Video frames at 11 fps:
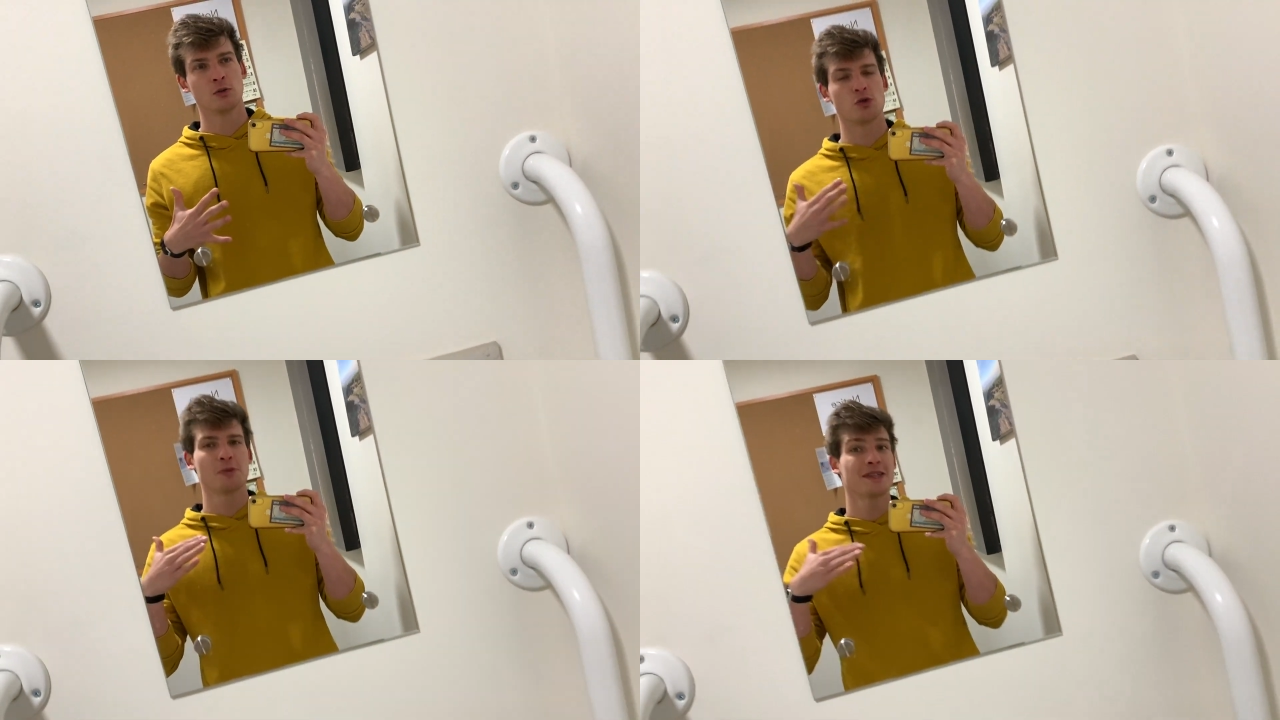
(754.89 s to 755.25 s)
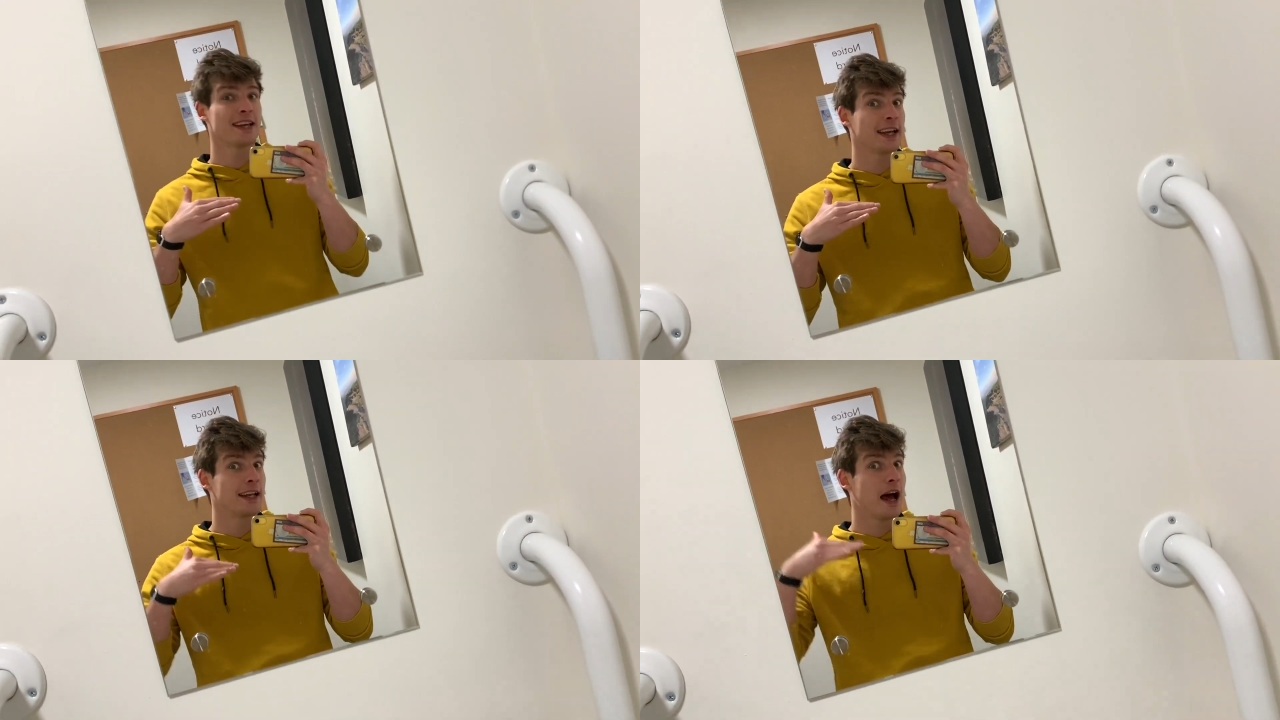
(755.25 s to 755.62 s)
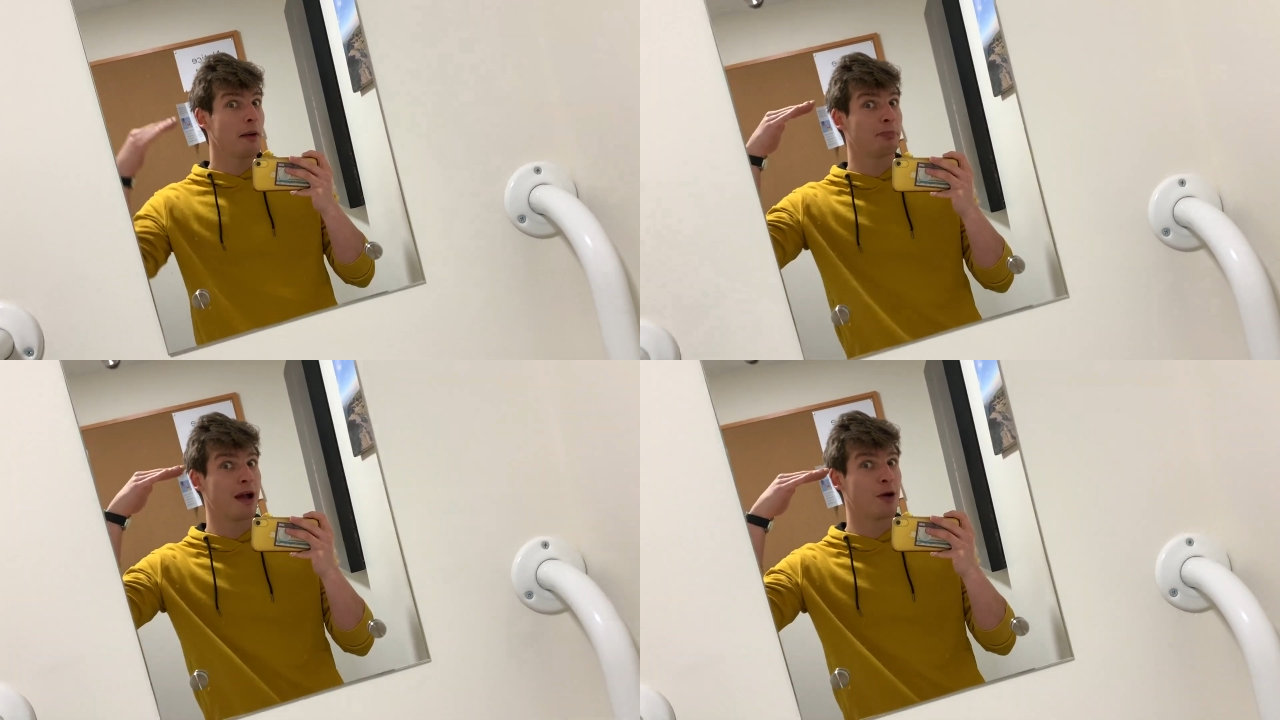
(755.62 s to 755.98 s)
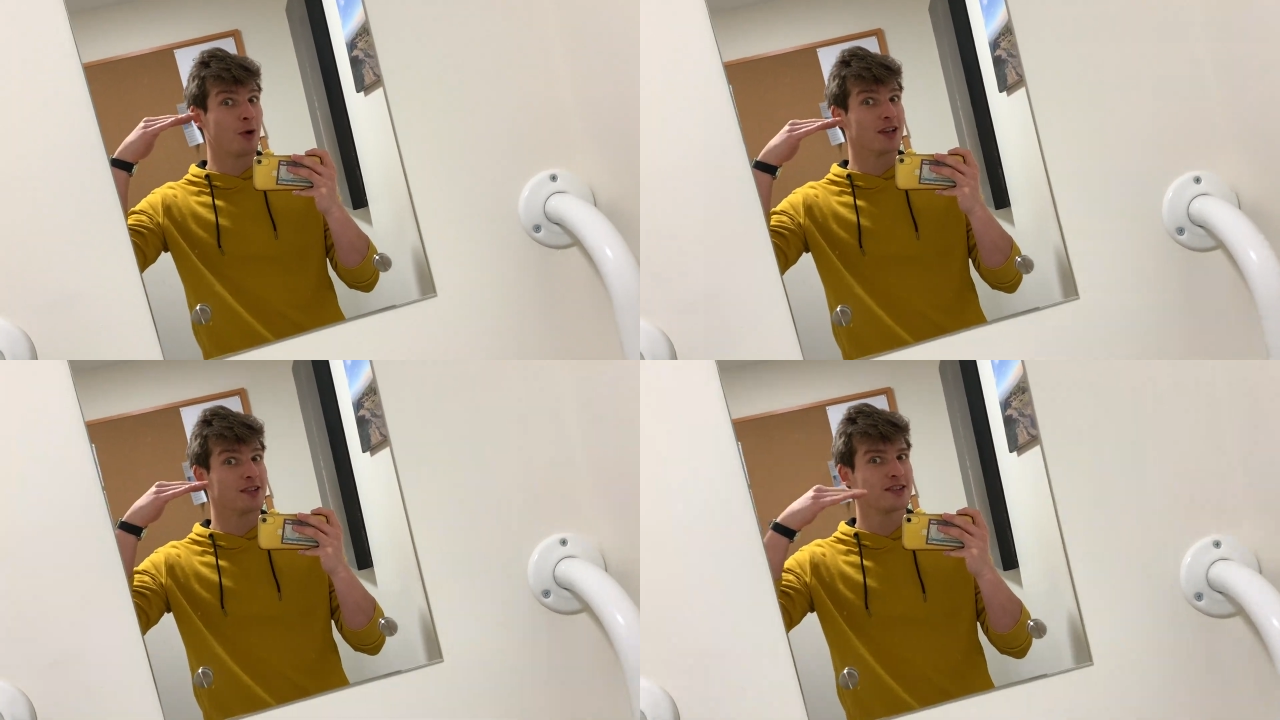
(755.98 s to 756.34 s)
which means I can up my
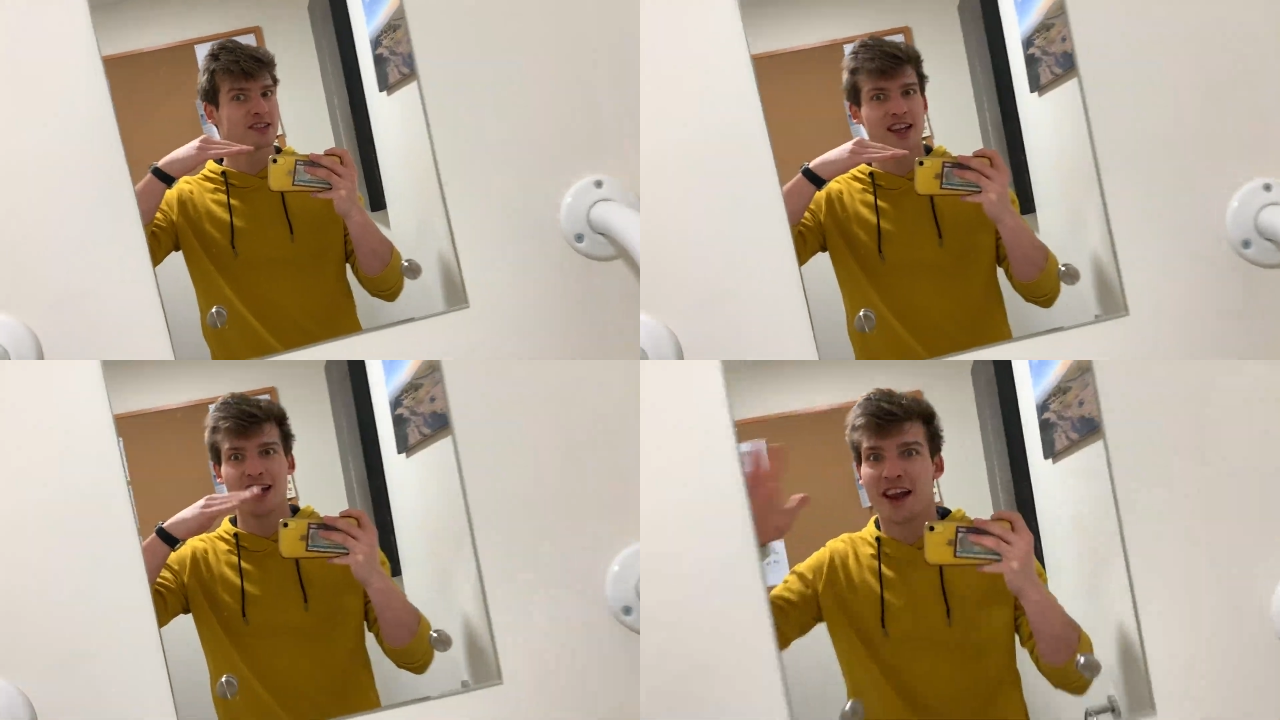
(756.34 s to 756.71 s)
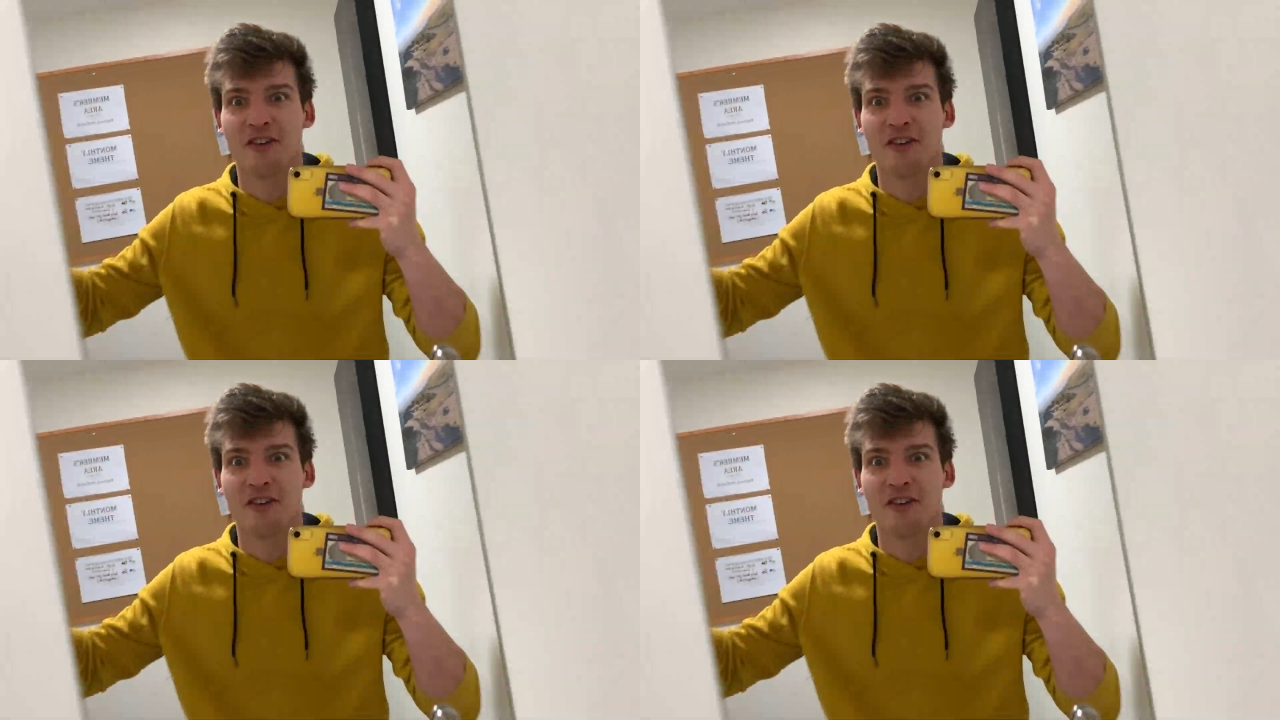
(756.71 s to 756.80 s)
weights in